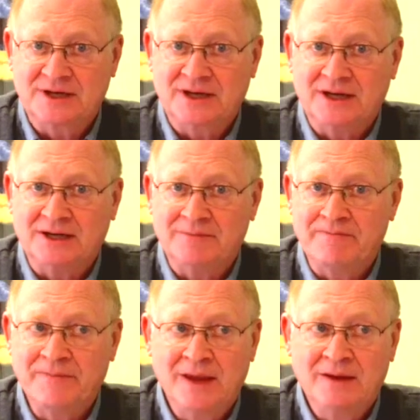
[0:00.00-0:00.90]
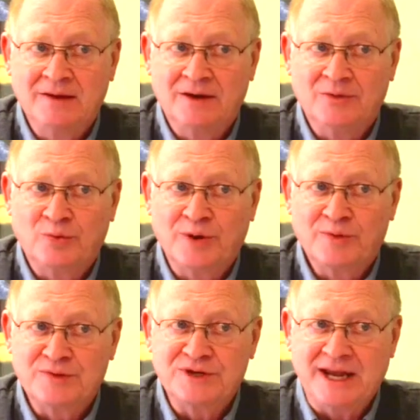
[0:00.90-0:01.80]
Um, we
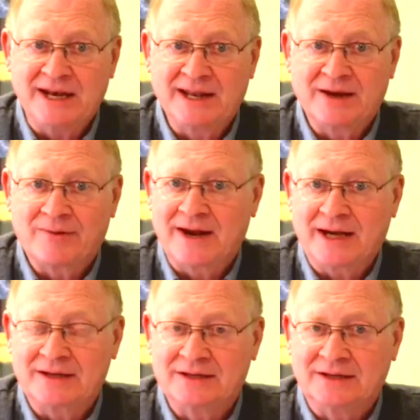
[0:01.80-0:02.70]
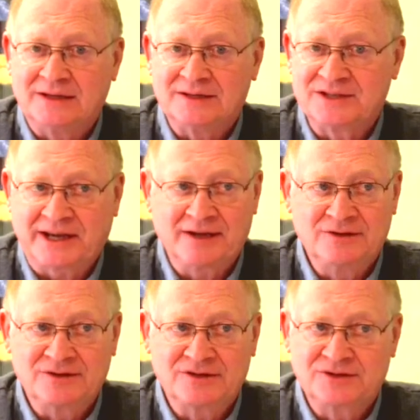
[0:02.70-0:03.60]
routinely write uh,
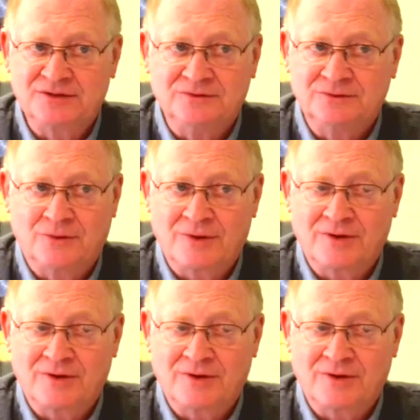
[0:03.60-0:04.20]
sales to or,